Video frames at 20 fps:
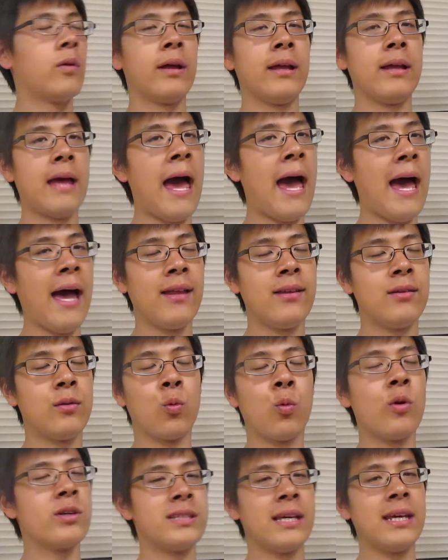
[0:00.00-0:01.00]
had
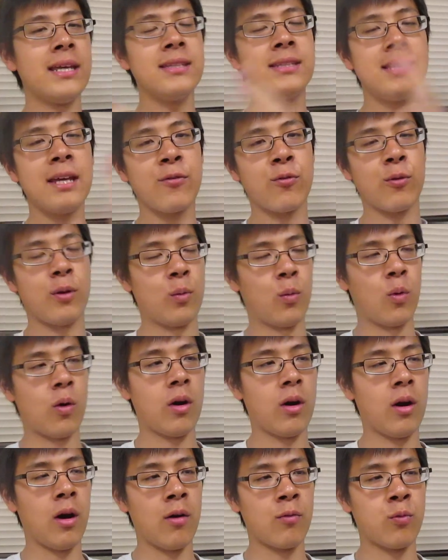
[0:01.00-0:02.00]
was indifferent
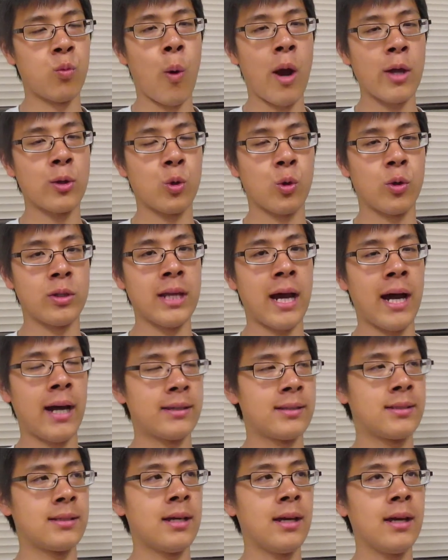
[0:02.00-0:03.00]
of whether or
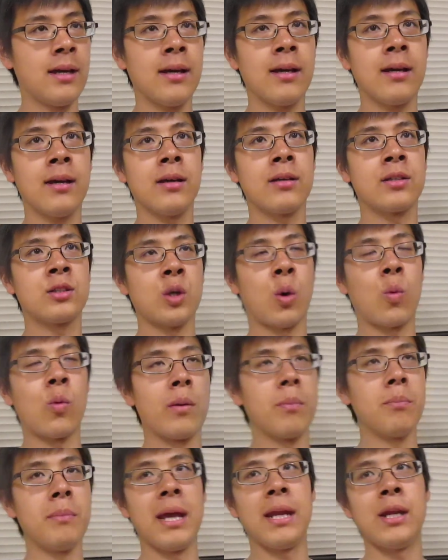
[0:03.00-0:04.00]
not
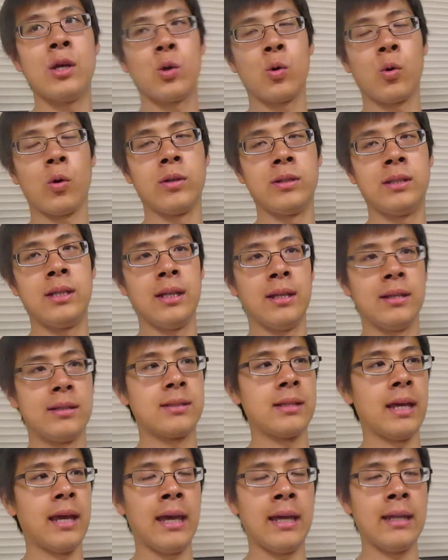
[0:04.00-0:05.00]
someone made it or
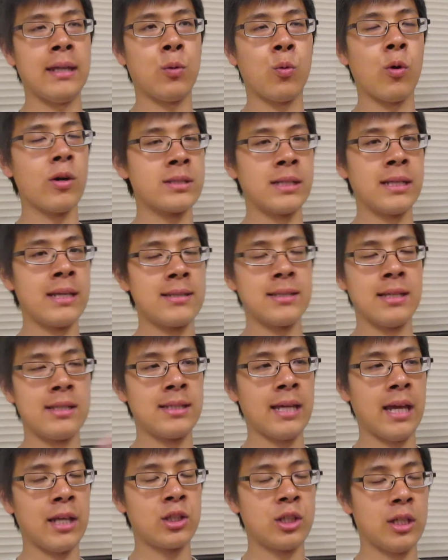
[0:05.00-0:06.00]
didn't. And it wasn't his
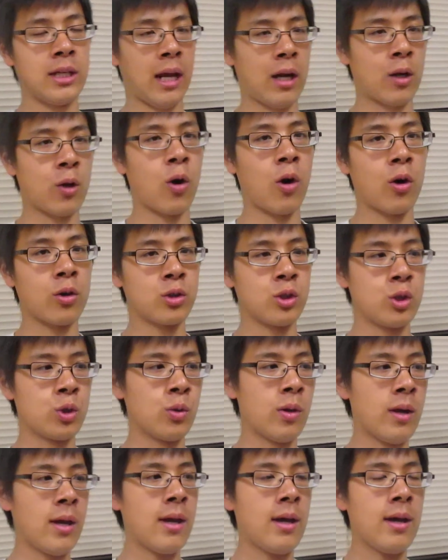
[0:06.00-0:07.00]
intention at all to
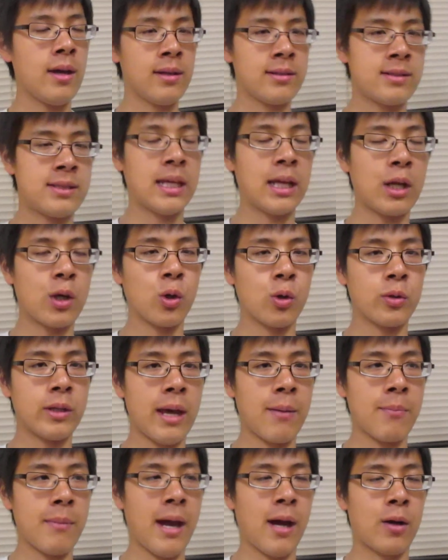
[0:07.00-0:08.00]
single
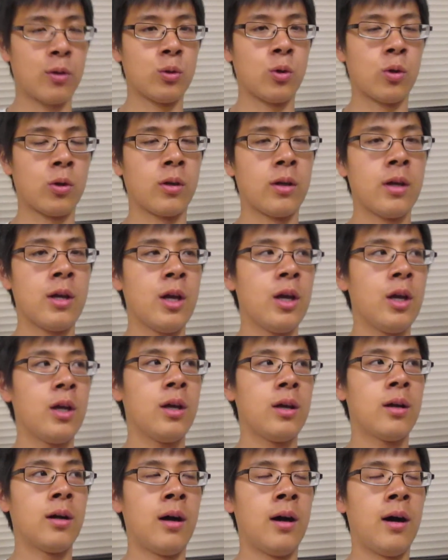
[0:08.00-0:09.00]
them out or
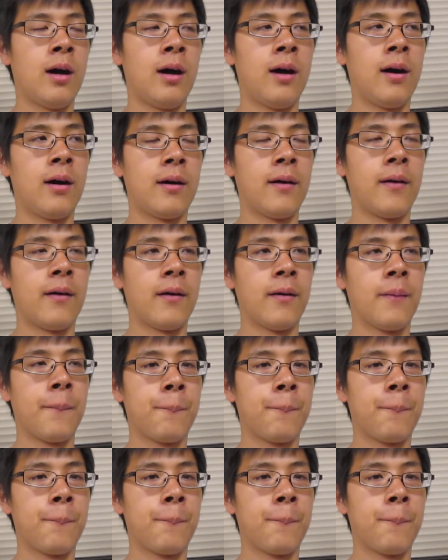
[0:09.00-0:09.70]
uh,